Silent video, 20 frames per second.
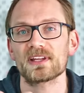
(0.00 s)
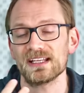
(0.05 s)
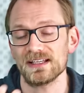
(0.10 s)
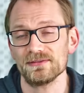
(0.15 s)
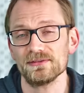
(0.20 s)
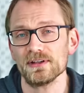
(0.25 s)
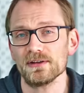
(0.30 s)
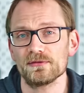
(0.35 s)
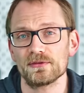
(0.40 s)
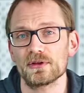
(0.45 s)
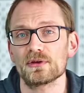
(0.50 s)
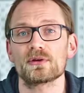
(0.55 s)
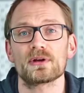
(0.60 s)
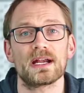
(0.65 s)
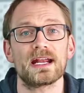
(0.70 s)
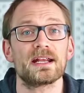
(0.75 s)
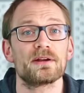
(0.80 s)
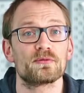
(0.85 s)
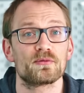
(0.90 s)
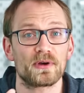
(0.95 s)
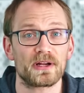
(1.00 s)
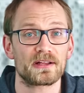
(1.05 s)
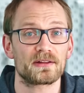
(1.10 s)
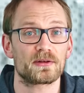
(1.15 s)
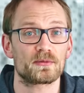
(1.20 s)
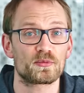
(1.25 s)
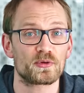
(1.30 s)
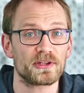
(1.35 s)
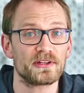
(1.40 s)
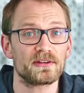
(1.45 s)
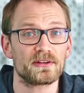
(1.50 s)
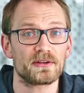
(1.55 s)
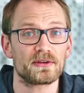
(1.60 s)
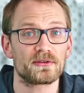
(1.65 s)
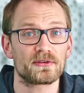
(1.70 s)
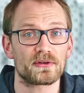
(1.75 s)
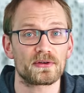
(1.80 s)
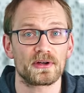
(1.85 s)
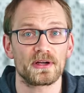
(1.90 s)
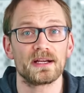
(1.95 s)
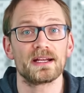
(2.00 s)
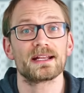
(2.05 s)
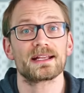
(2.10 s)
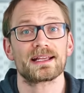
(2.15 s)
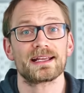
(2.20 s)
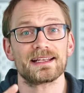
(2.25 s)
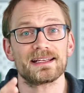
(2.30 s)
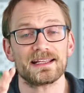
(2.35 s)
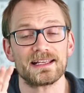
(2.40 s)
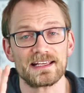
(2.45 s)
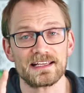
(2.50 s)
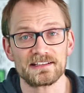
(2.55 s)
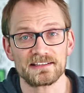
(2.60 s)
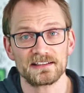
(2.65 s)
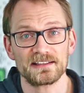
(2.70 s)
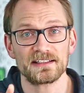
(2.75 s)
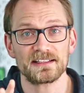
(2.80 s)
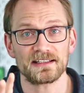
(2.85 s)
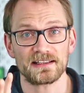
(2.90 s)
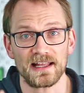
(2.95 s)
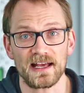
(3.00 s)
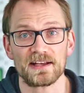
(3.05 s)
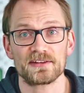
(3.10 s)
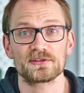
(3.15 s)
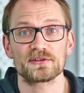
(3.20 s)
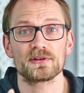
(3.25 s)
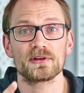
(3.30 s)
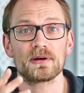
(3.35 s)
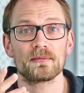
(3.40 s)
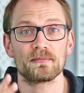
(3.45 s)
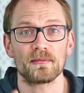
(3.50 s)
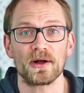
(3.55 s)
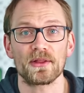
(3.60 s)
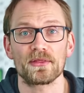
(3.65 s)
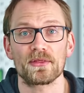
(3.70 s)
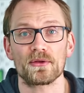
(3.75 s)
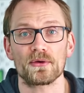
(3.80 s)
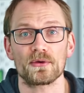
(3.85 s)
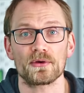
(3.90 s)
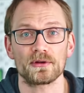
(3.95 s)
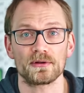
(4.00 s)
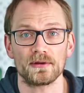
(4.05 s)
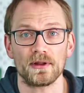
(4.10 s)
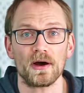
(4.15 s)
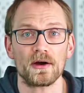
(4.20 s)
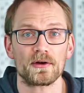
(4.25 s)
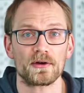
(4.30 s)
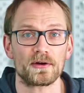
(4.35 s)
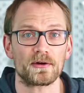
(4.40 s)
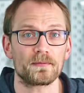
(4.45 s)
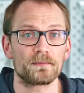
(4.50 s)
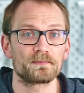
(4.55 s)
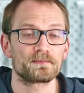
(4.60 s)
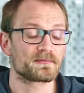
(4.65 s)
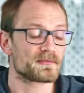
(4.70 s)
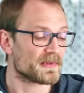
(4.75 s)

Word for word: even if you're a regular printer user, can easily last you a month or longer.